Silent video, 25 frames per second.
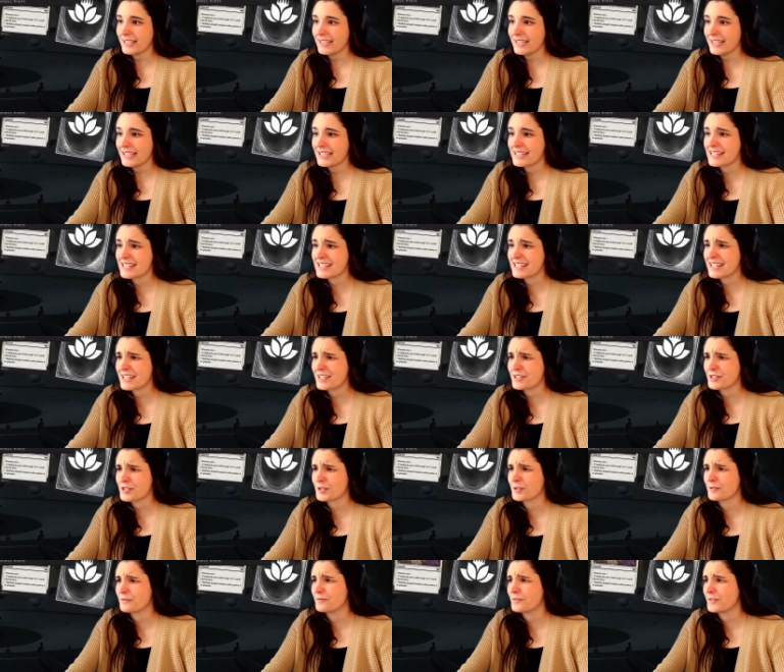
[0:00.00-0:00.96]

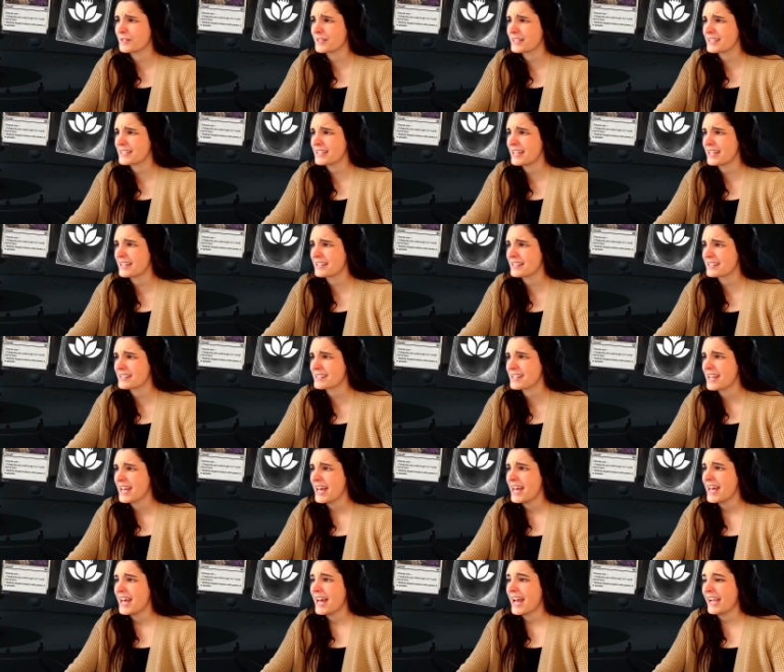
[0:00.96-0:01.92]
Detention Vortex,
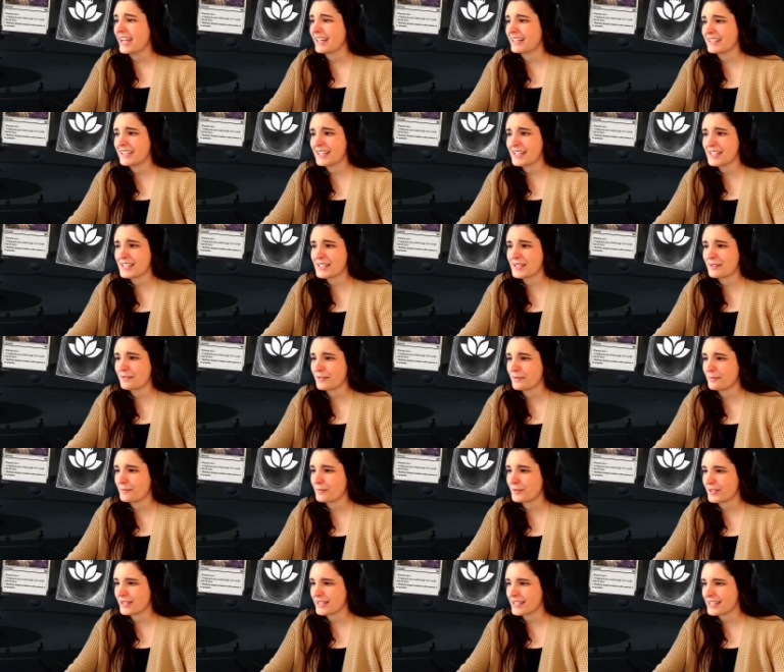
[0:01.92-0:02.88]
Agonizing
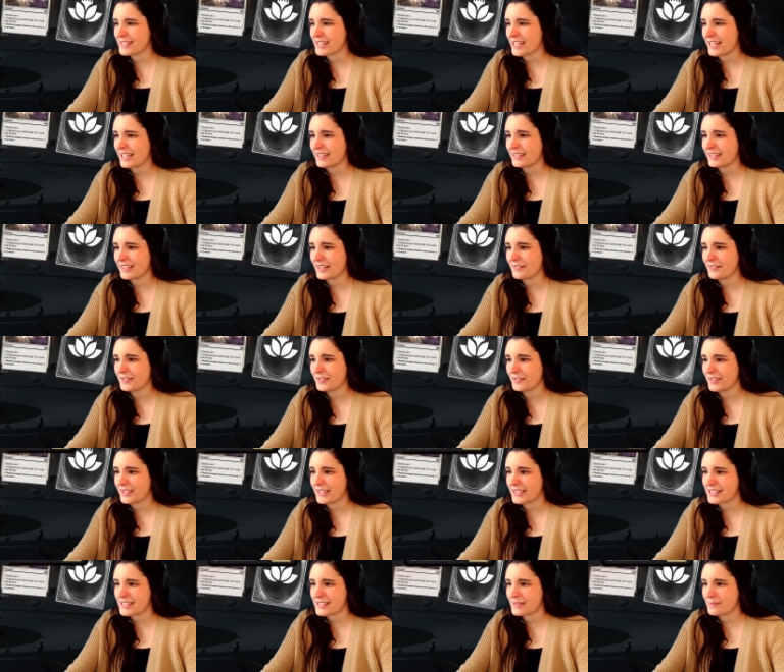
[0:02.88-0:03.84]
Remorse. I love it. We
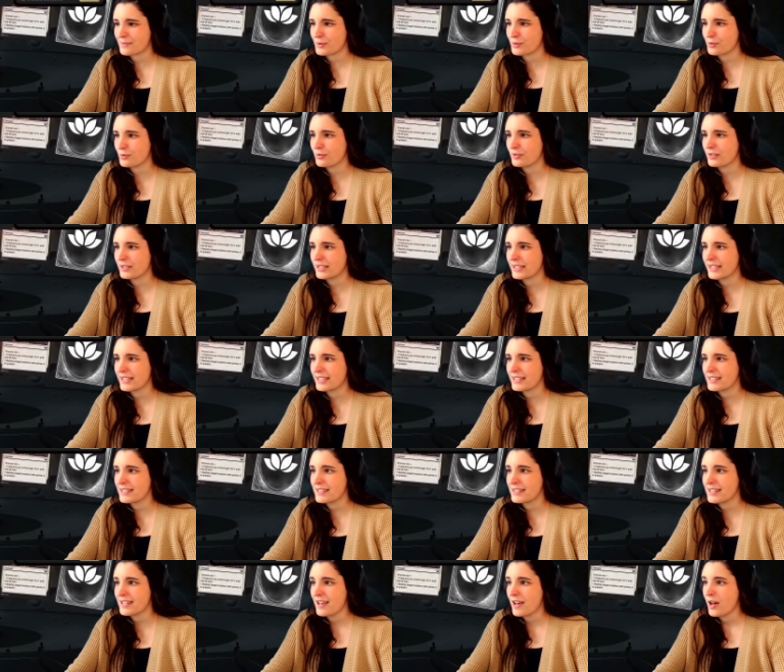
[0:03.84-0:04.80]
got some dual
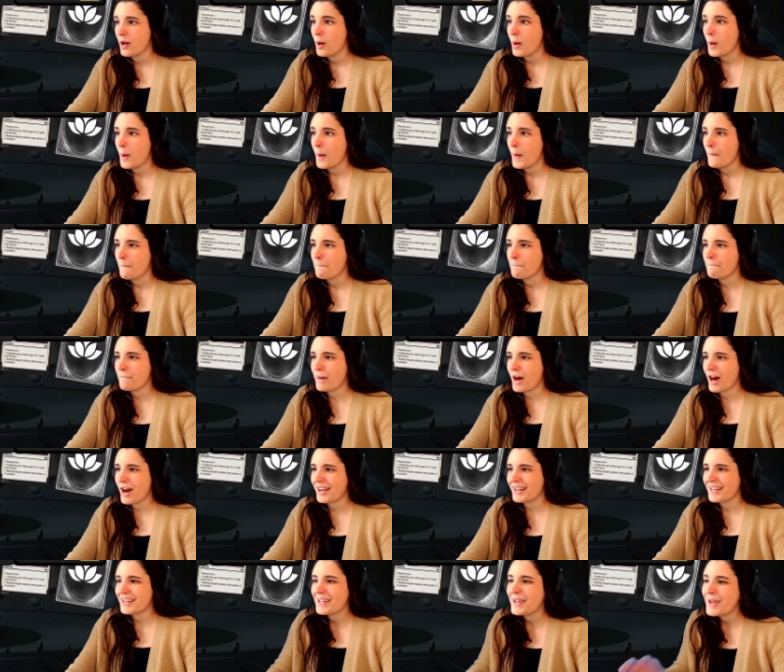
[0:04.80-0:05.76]
lands.
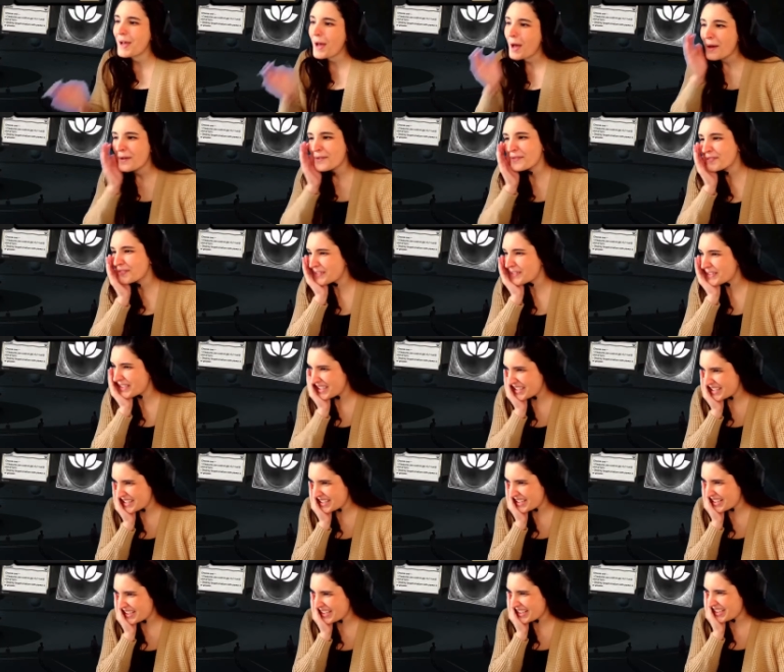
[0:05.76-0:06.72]
Body of
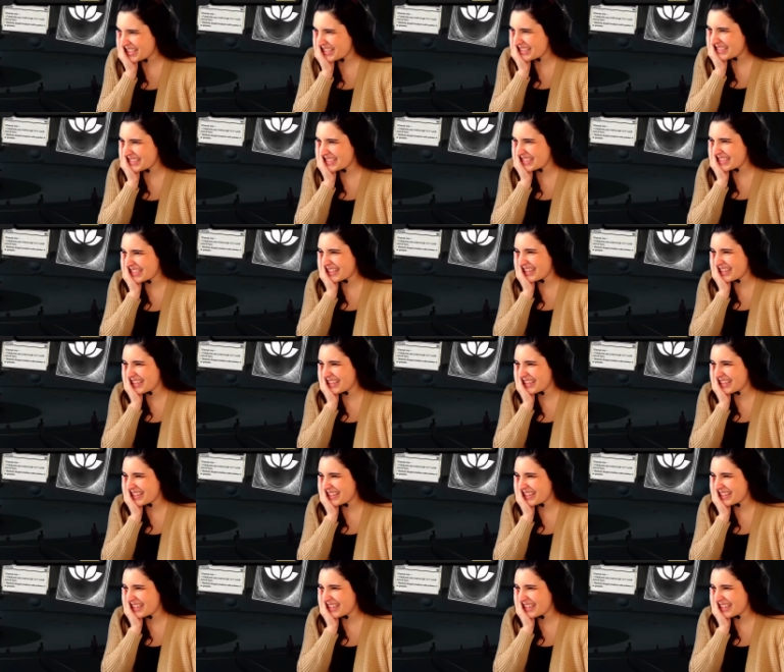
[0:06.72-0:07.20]
Research.